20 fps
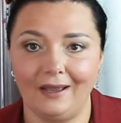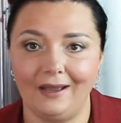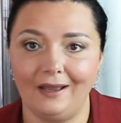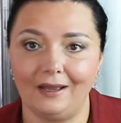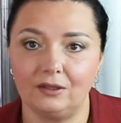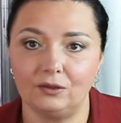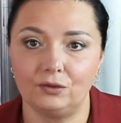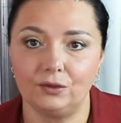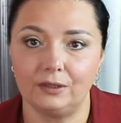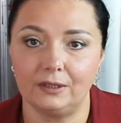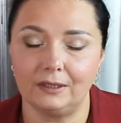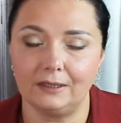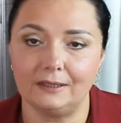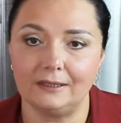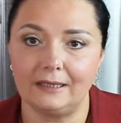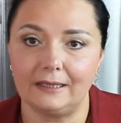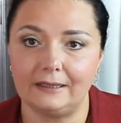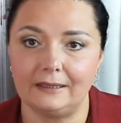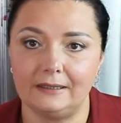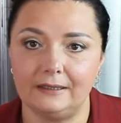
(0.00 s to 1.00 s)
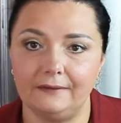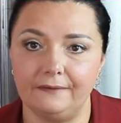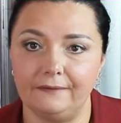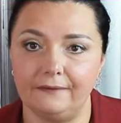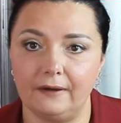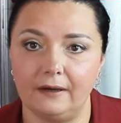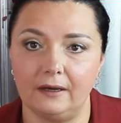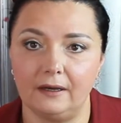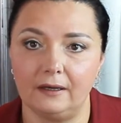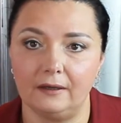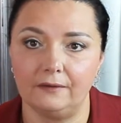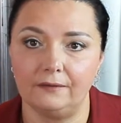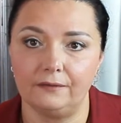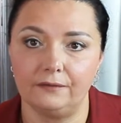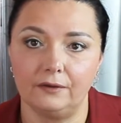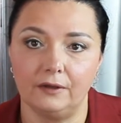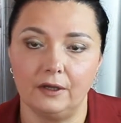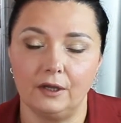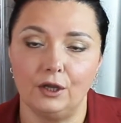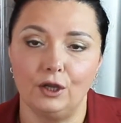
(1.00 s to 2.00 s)
195
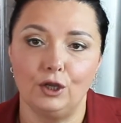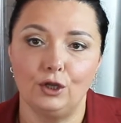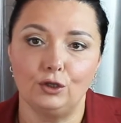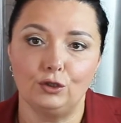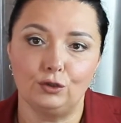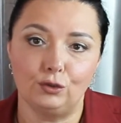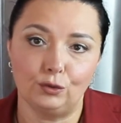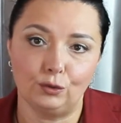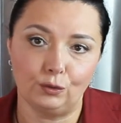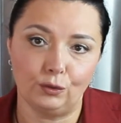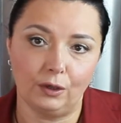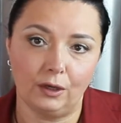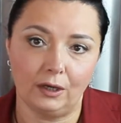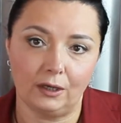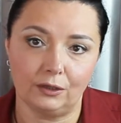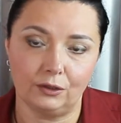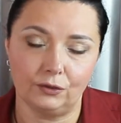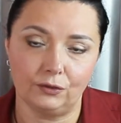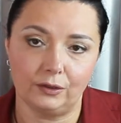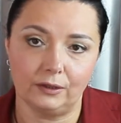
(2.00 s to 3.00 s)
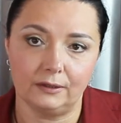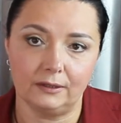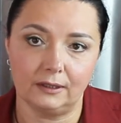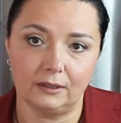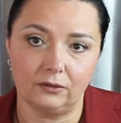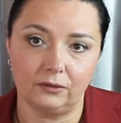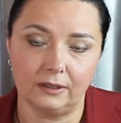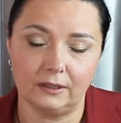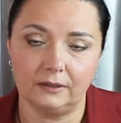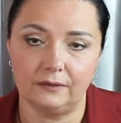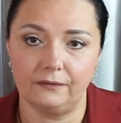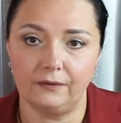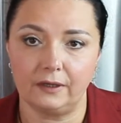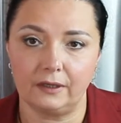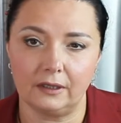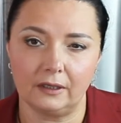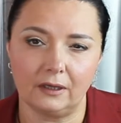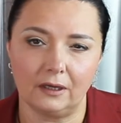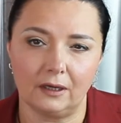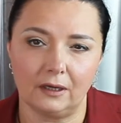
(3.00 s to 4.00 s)
to 200 degrees
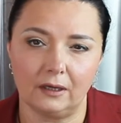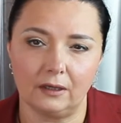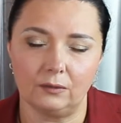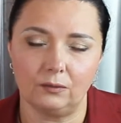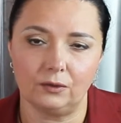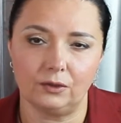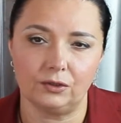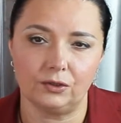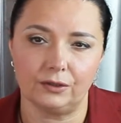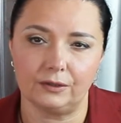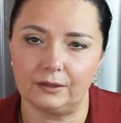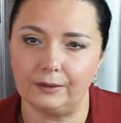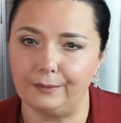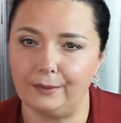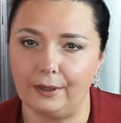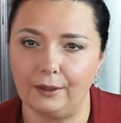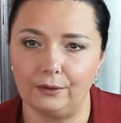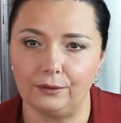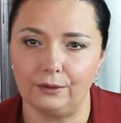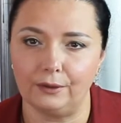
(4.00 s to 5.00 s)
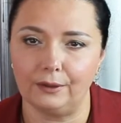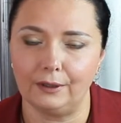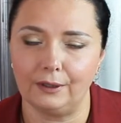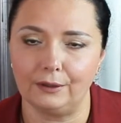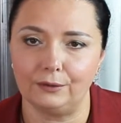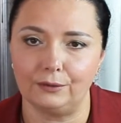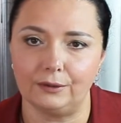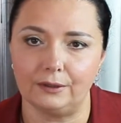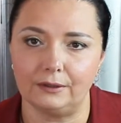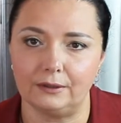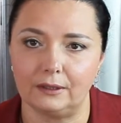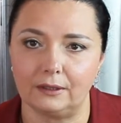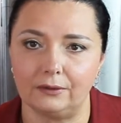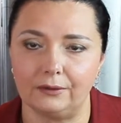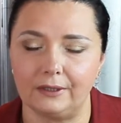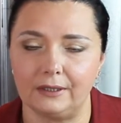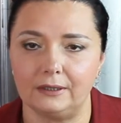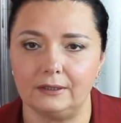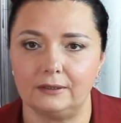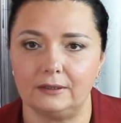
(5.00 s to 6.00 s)
Fahrenheit, which is about 100
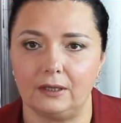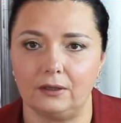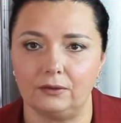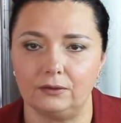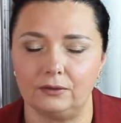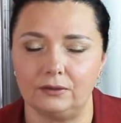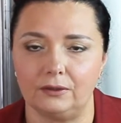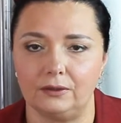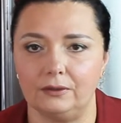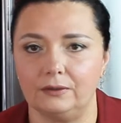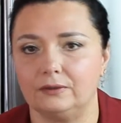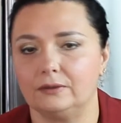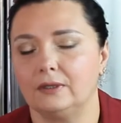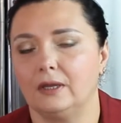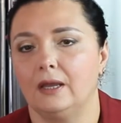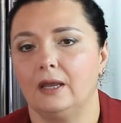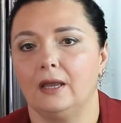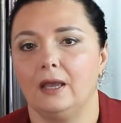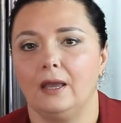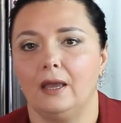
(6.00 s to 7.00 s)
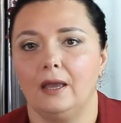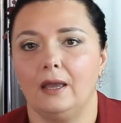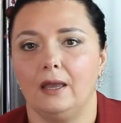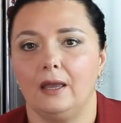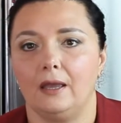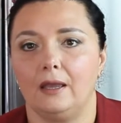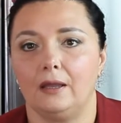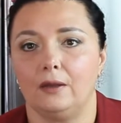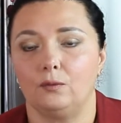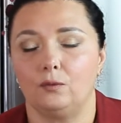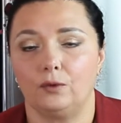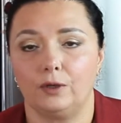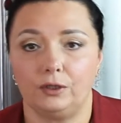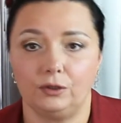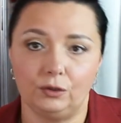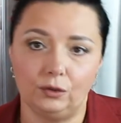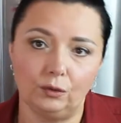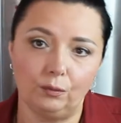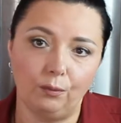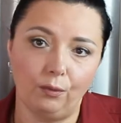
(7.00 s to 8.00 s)
degrees Celsius. And
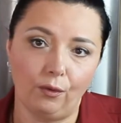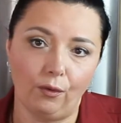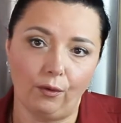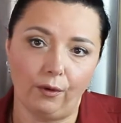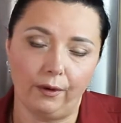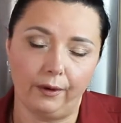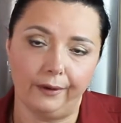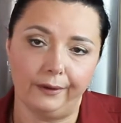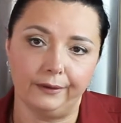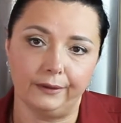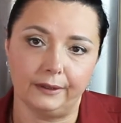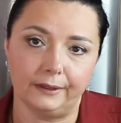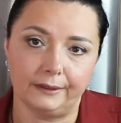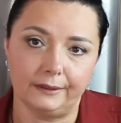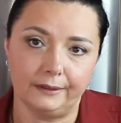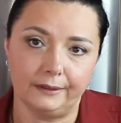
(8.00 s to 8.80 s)
when you boil